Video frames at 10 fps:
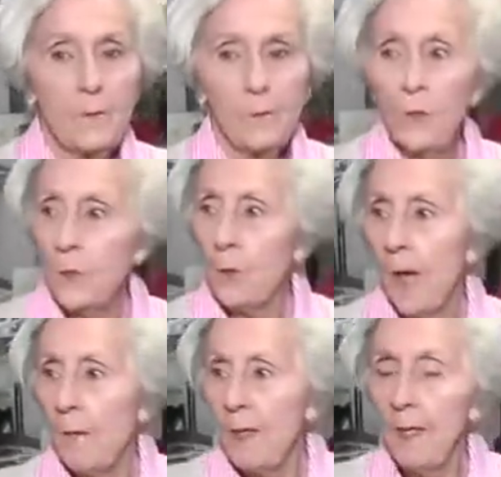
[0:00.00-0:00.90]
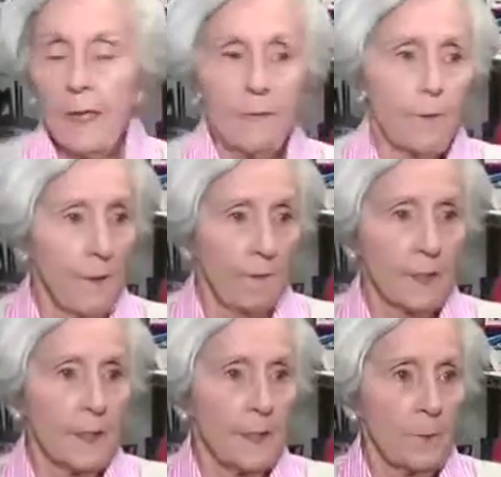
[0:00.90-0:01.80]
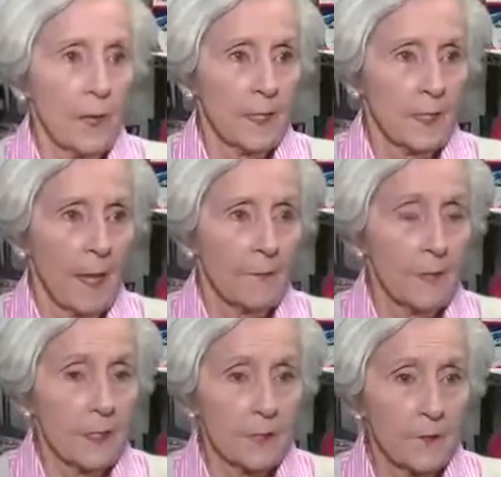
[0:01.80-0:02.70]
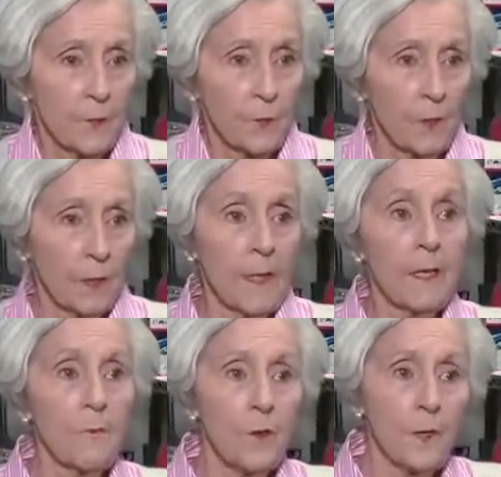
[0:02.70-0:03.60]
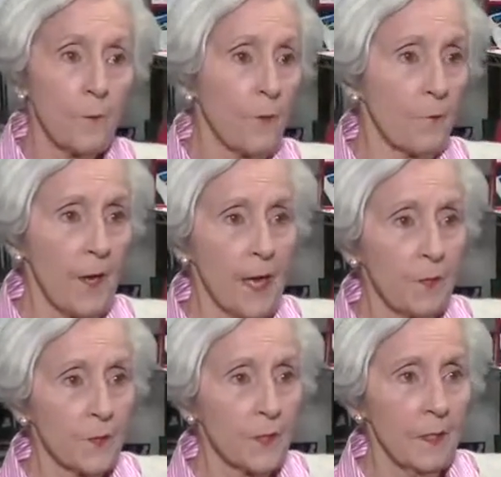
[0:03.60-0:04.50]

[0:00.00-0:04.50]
When you come in here, have you ever seen a place like this? Do you believe you're in a thrift house?